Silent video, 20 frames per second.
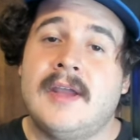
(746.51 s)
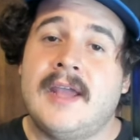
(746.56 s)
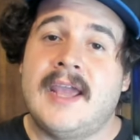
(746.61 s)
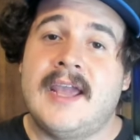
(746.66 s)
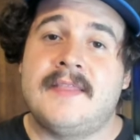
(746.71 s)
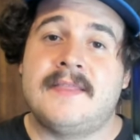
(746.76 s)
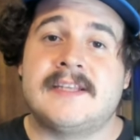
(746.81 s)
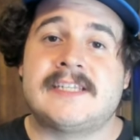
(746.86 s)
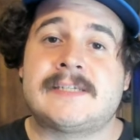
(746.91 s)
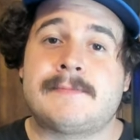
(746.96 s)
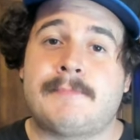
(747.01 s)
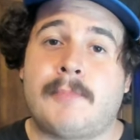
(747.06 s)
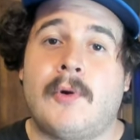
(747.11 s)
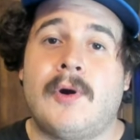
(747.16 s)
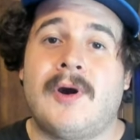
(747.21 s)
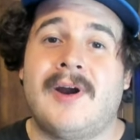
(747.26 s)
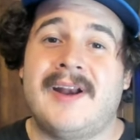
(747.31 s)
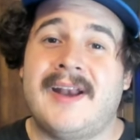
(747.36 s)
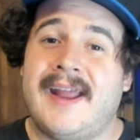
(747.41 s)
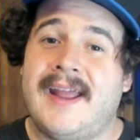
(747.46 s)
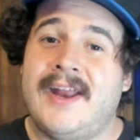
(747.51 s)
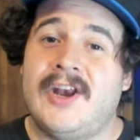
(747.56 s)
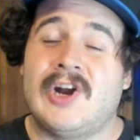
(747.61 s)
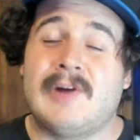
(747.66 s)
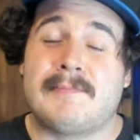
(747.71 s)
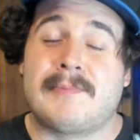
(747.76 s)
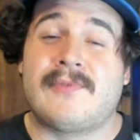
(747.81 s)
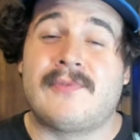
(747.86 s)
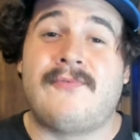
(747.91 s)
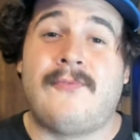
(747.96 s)
in the sport, in her
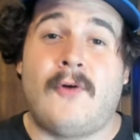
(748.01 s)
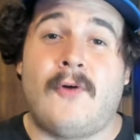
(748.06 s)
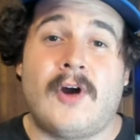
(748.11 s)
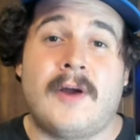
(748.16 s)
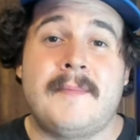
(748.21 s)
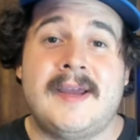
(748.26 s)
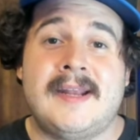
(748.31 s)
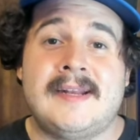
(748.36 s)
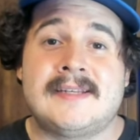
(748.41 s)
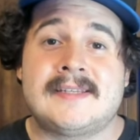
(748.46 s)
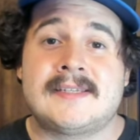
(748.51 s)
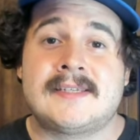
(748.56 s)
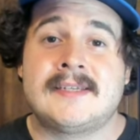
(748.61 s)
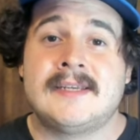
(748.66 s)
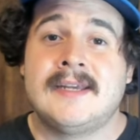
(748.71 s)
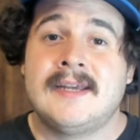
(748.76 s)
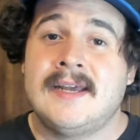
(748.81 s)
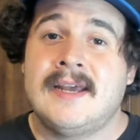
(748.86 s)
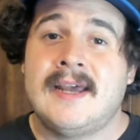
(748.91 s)
performance.